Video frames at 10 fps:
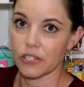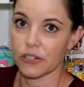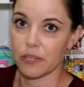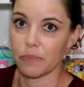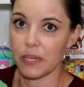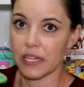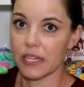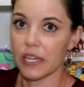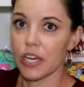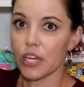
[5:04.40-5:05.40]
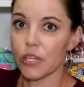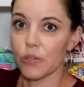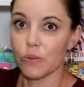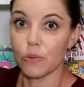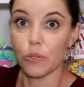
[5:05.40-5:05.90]
green bin,
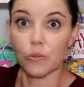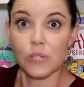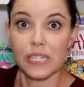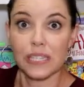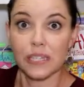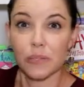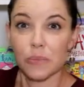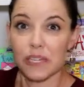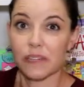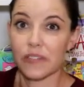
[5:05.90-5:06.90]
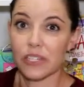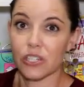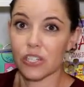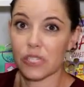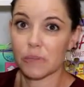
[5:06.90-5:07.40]
you lose a little bit of it
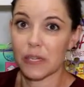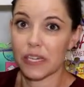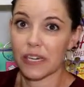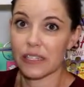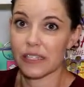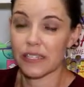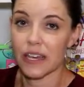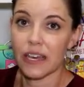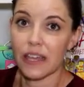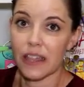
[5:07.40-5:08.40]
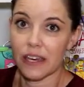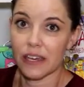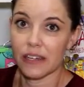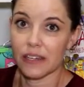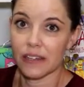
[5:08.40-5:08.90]
just because
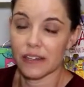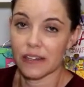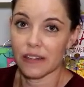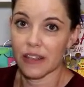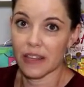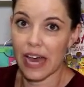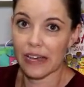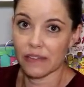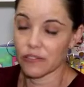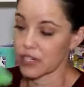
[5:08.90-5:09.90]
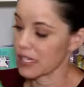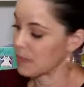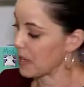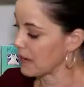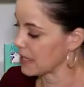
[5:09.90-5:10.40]
the lack of
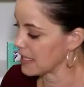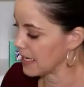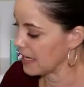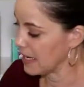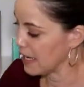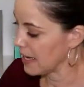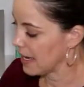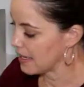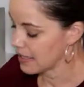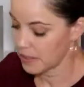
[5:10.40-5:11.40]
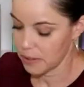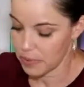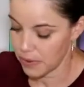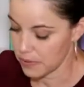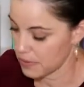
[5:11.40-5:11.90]
transparency, as
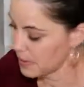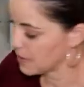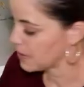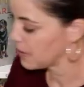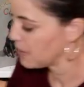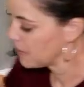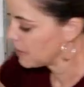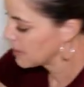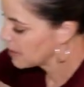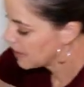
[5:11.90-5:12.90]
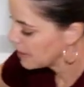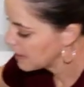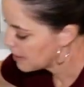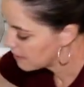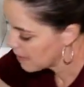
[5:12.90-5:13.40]
opposed to
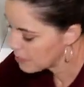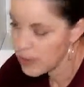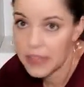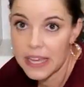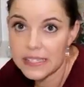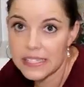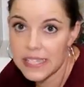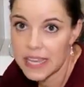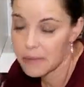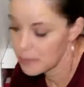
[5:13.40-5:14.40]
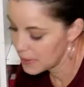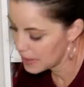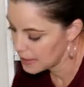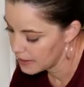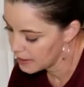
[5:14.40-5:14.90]
if I put that same
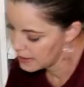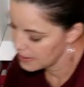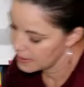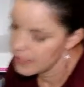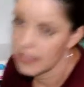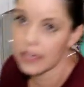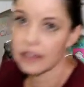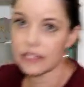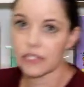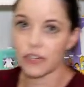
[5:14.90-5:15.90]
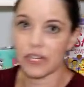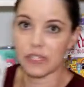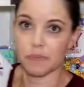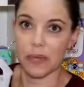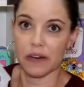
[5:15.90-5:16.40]
bin in this
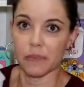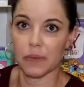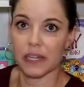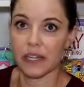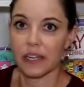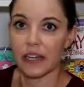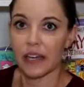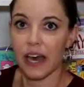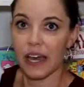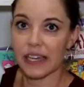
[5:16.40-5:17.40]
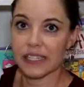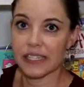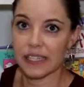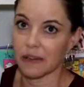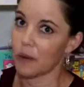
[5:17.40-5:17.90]
transparent bin, I can
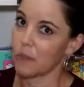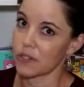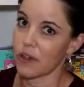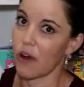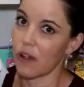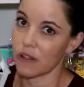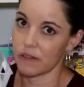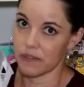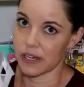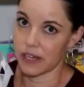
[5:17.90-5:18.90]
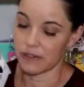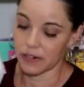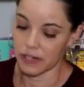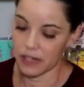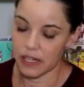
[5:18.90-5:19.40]
see almost all of the cover.